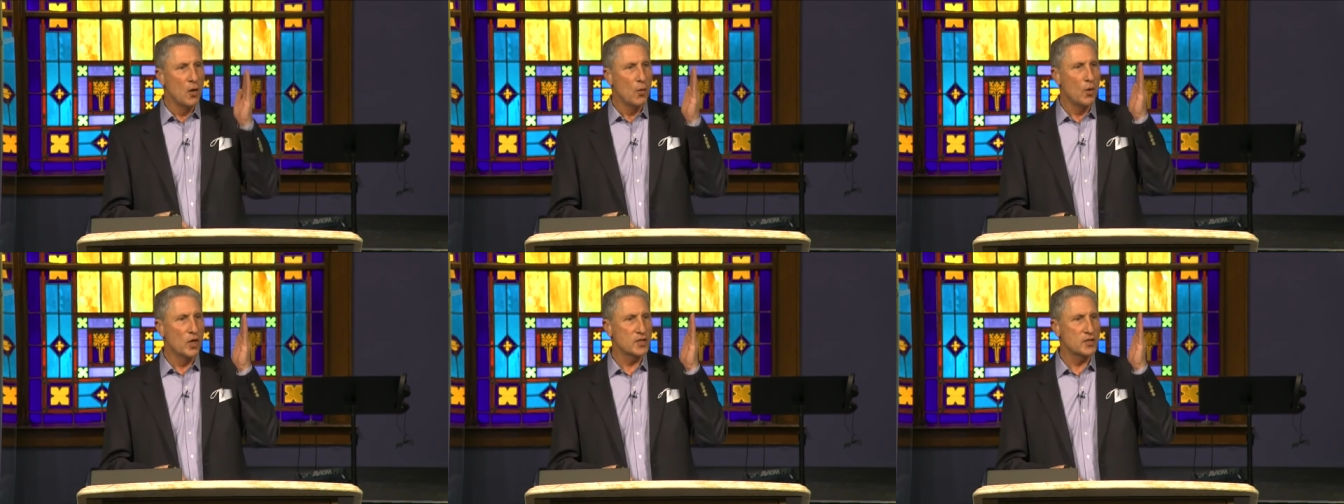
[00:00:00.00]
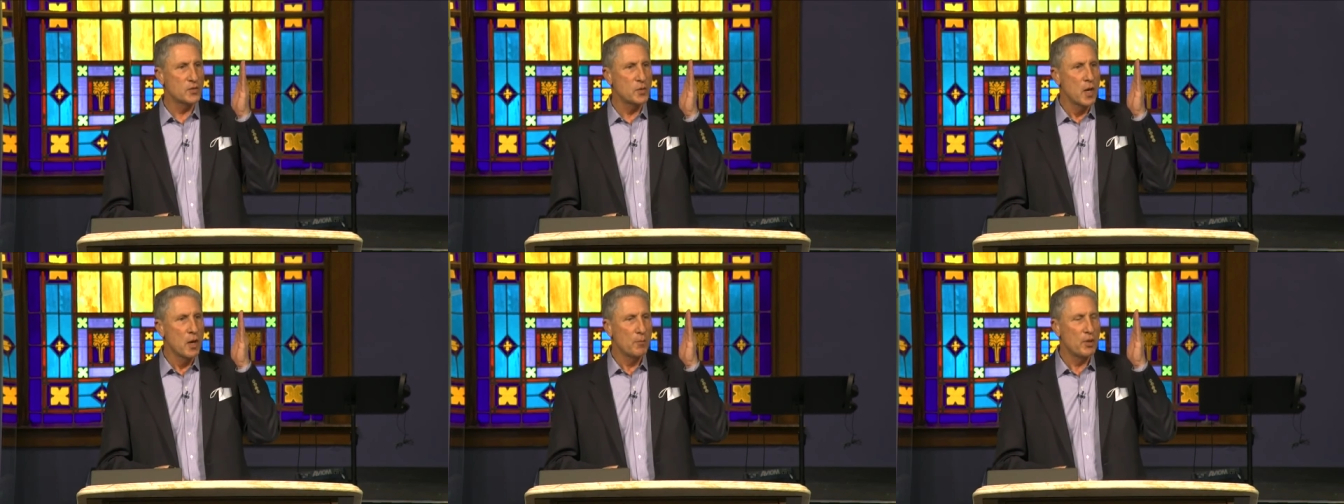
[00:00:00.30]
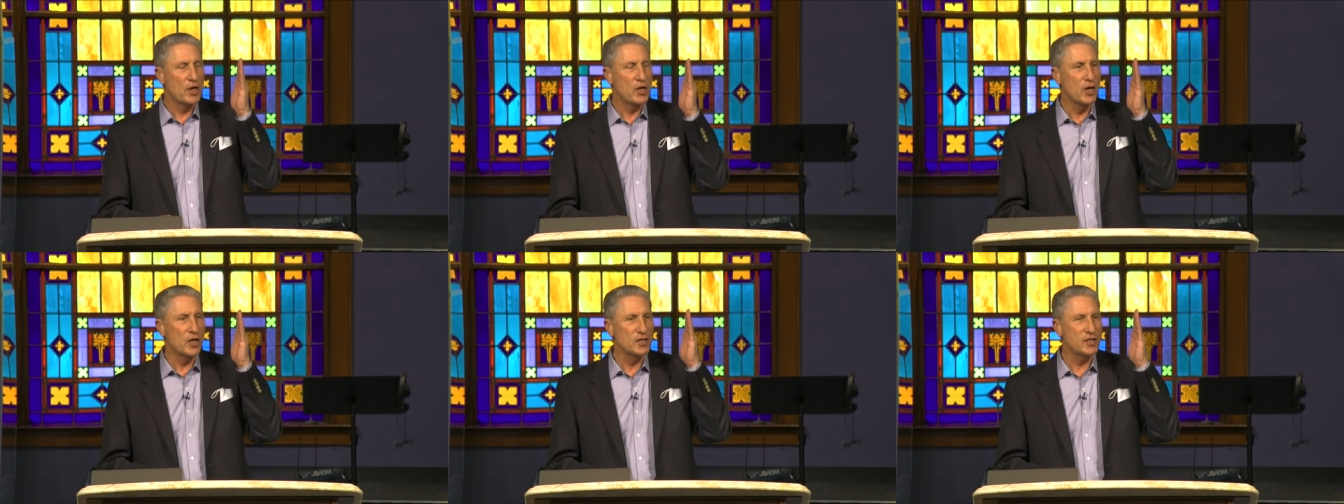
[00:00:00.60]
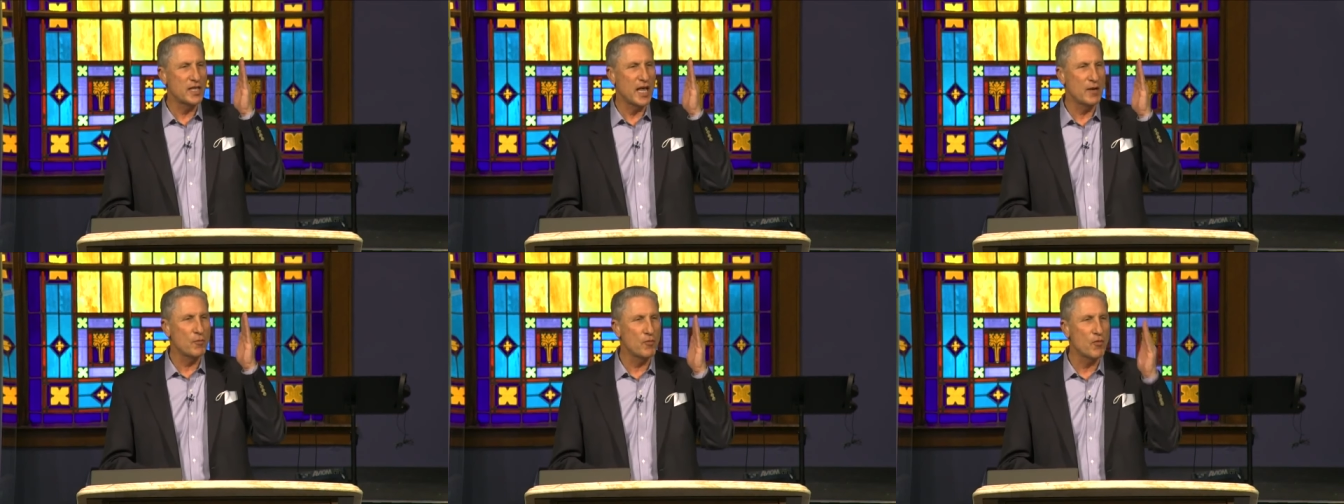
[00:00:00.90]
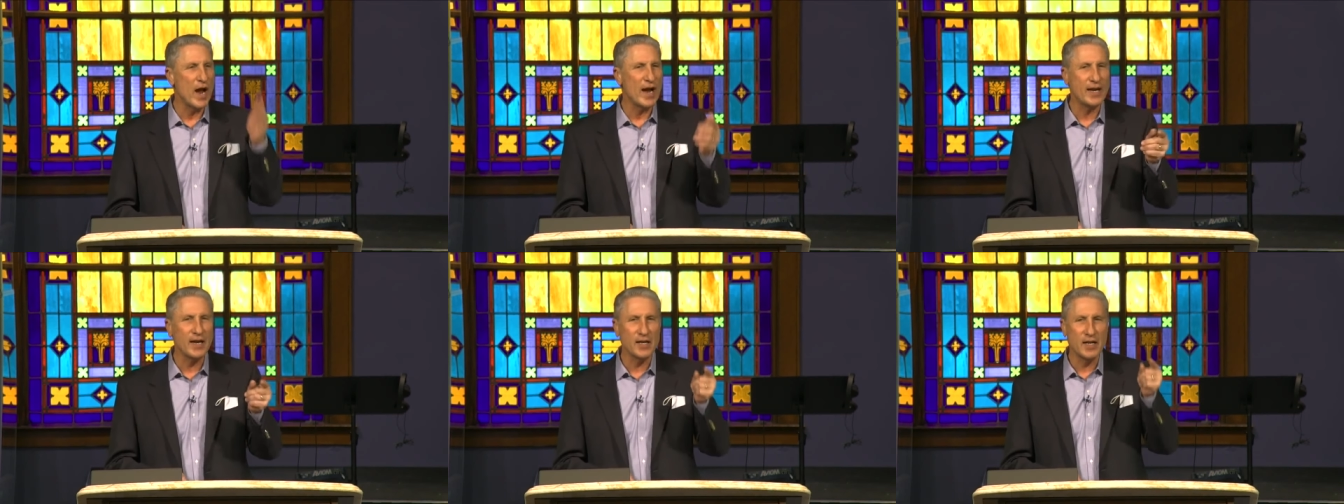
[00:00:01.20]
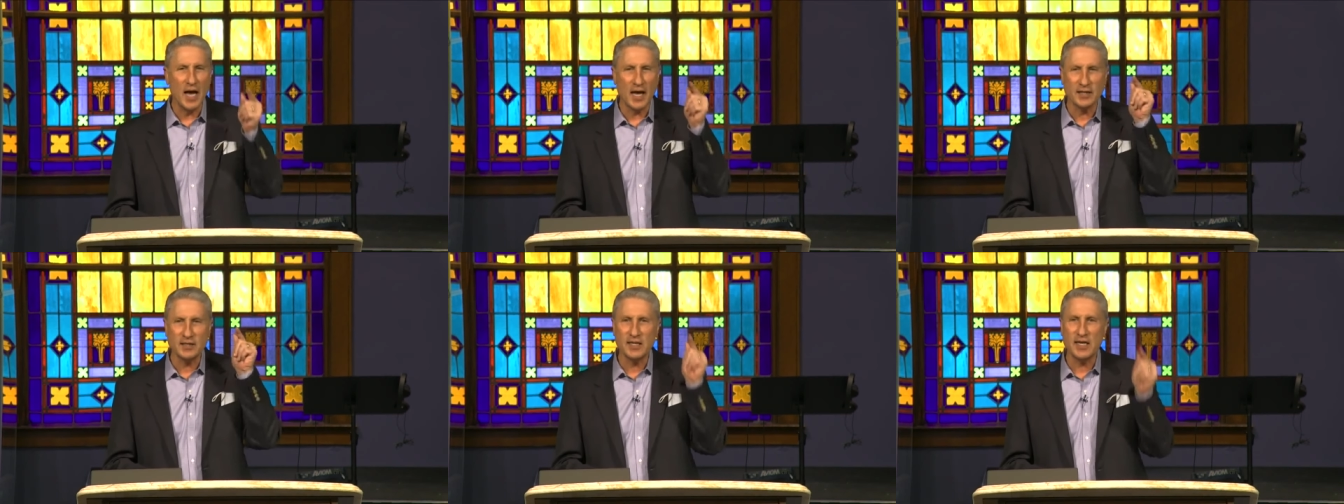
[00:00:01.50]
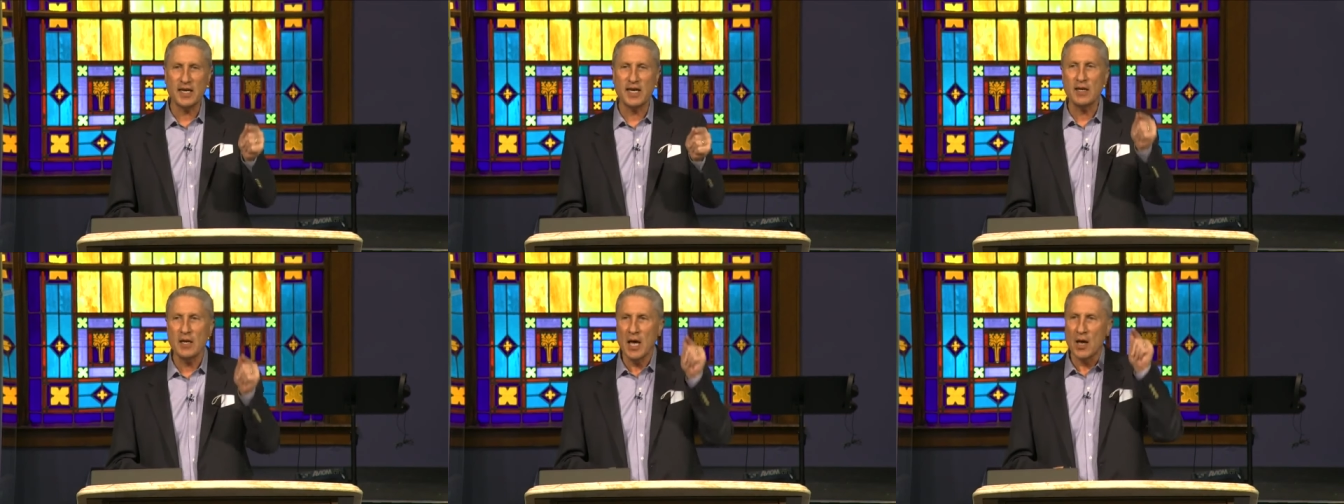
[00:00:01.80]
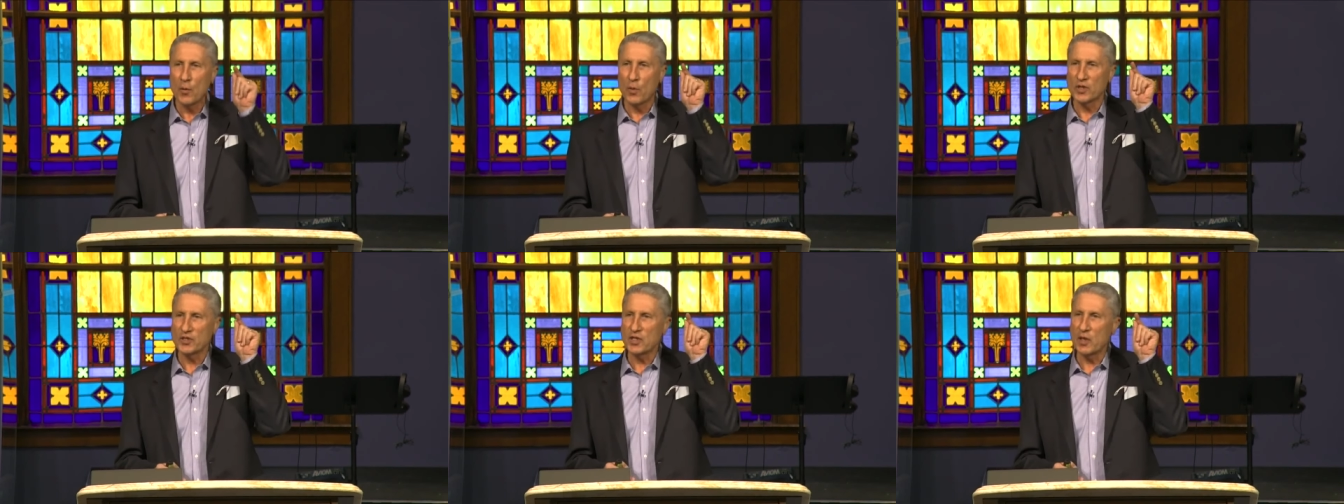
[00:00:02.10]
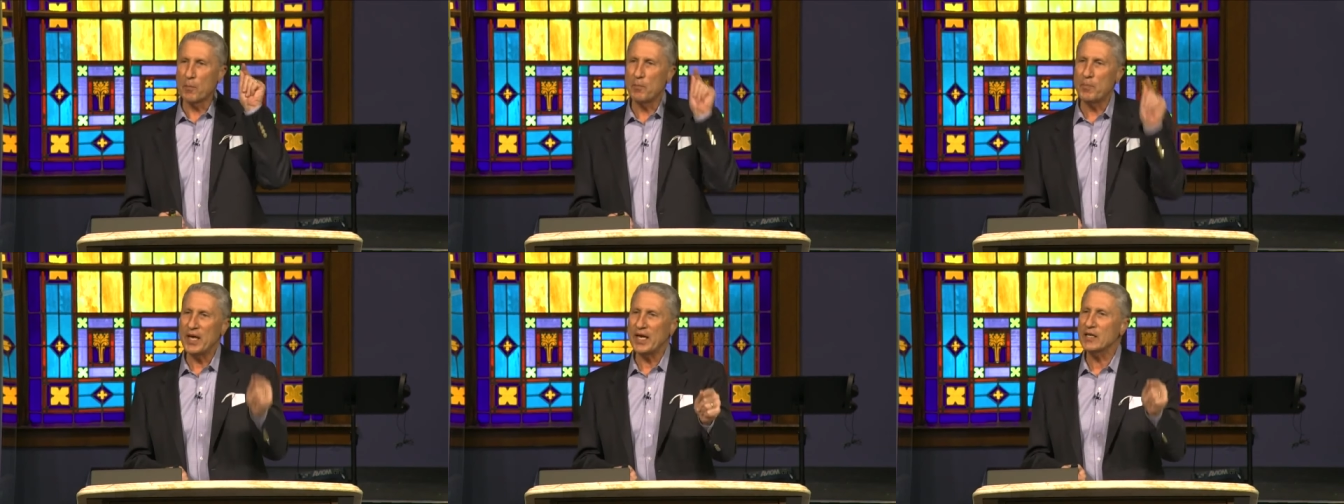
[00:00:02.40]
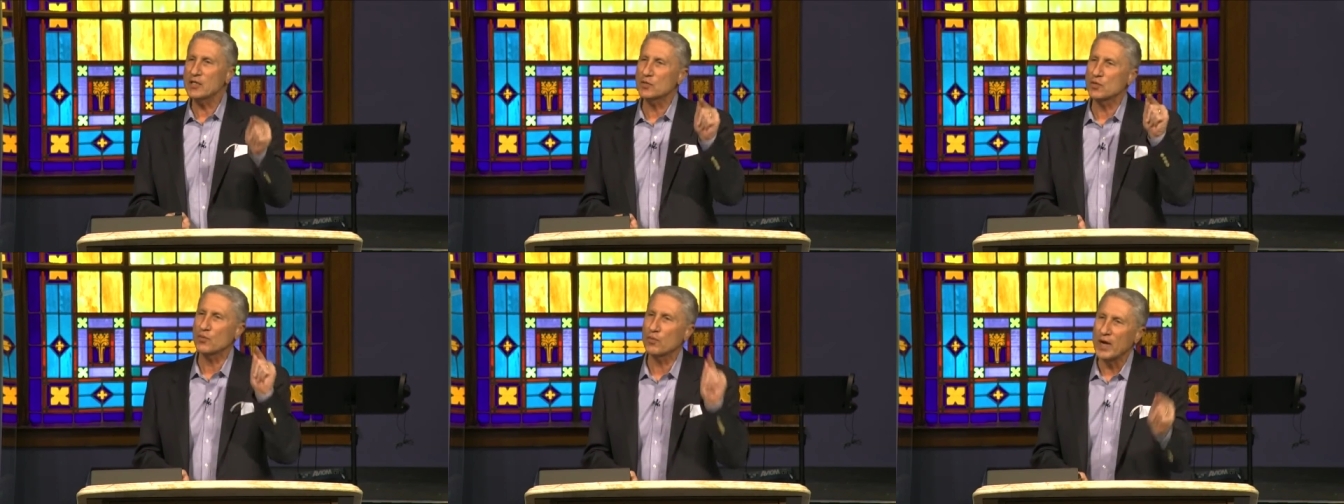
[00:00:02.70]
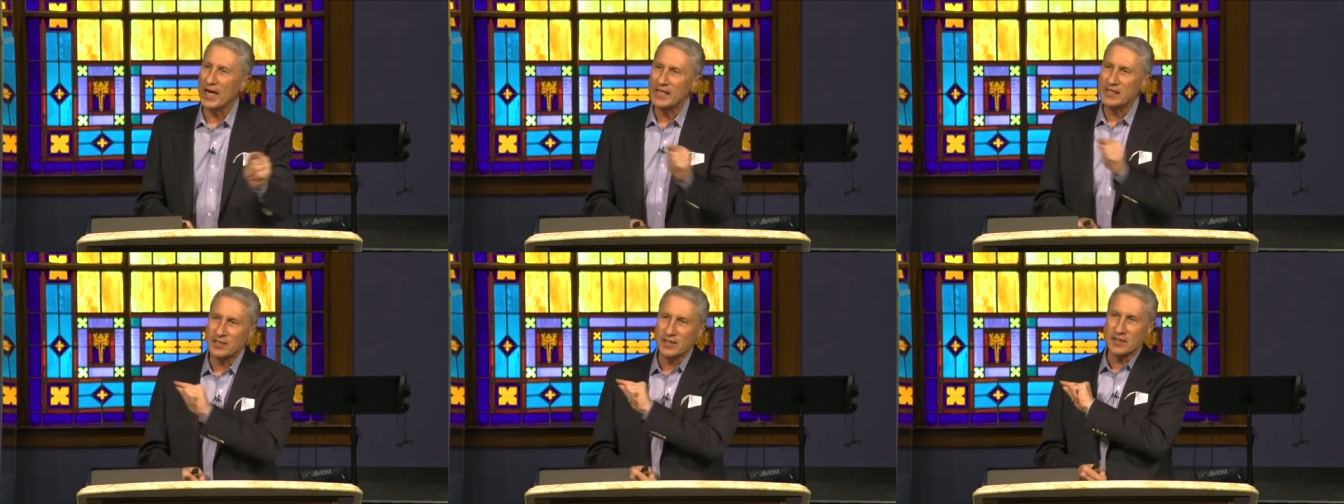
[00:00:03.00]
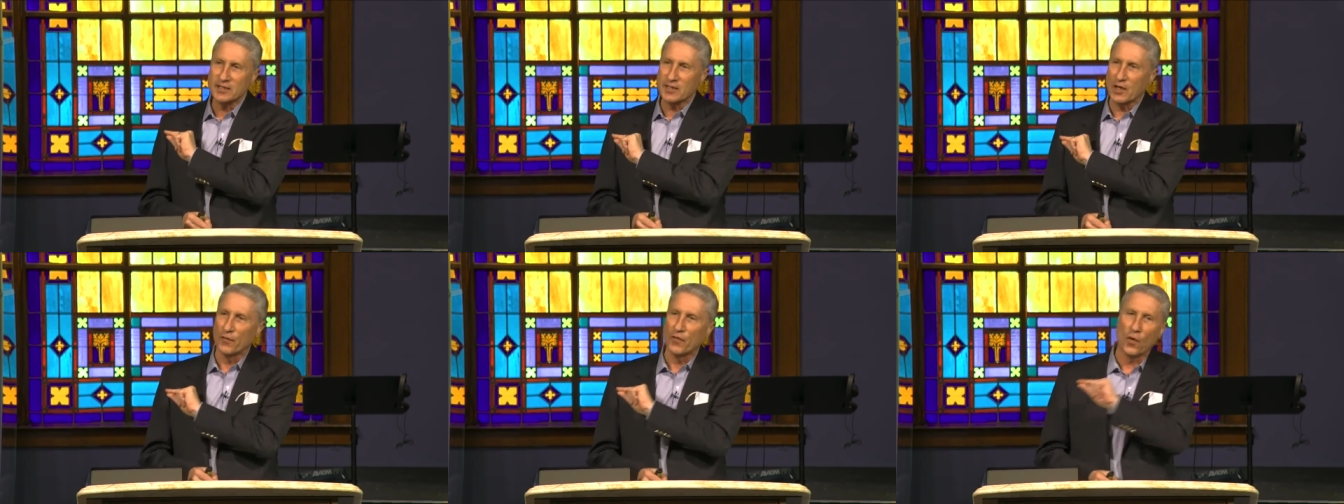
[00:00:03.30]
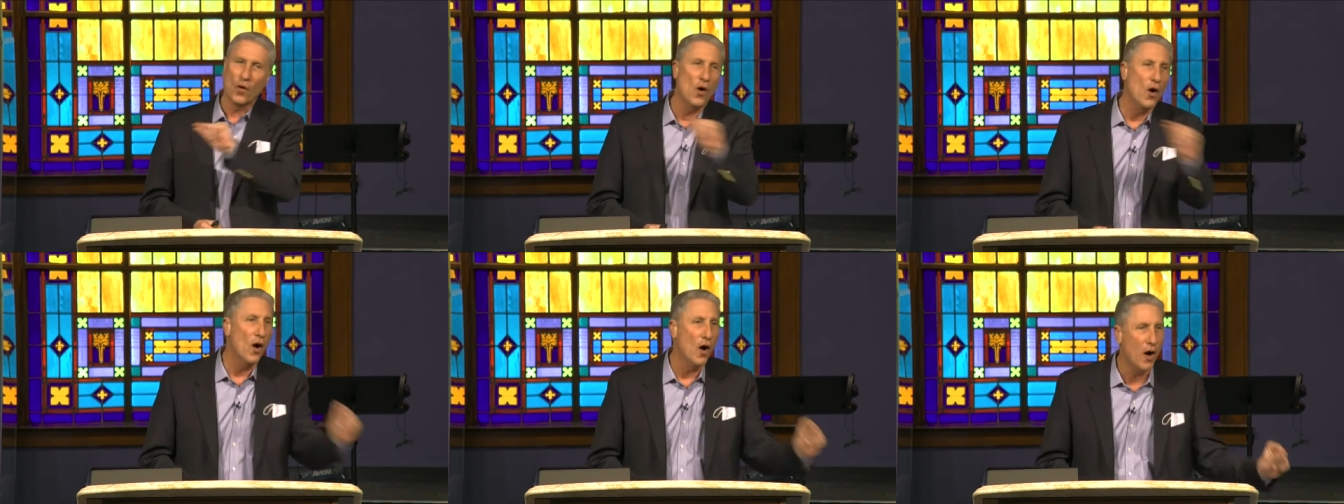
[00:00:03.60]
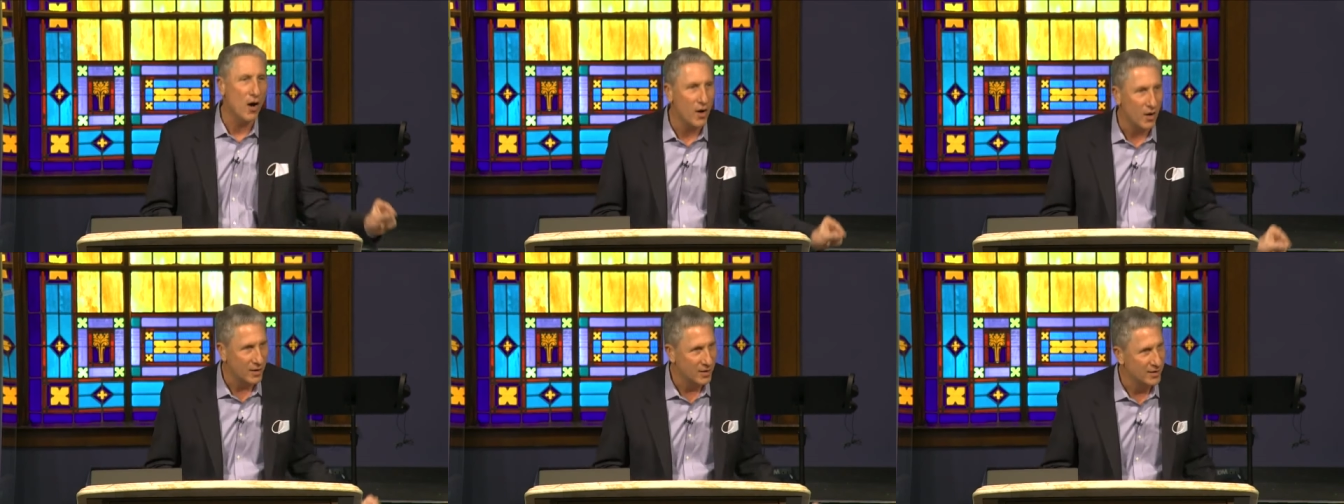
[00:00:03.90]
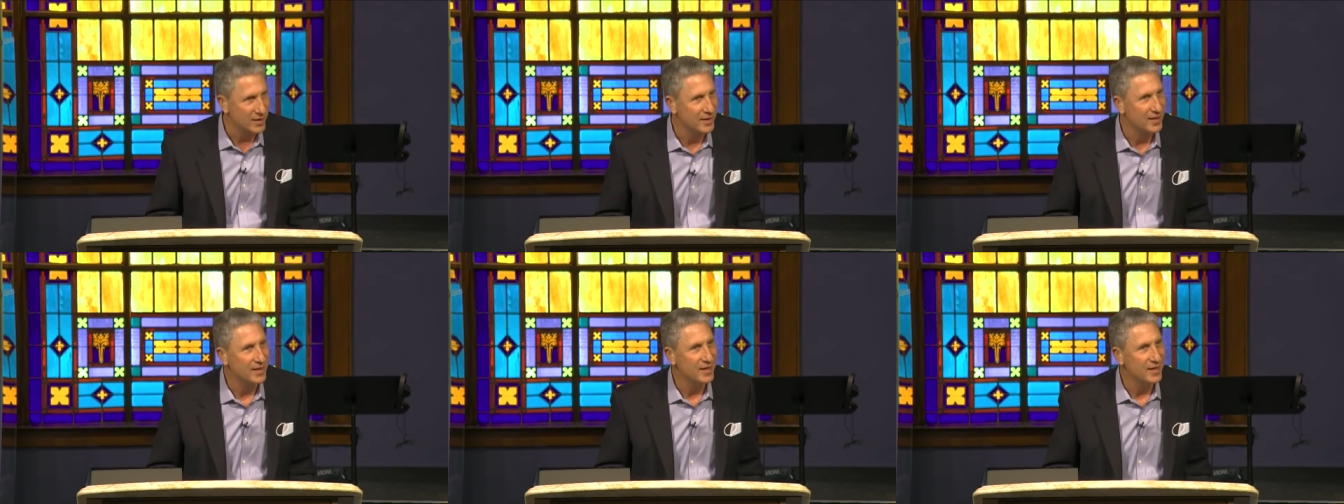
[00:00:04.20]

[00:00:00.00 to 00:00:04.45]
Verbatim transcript: was because they recognized he was the biggest racist of all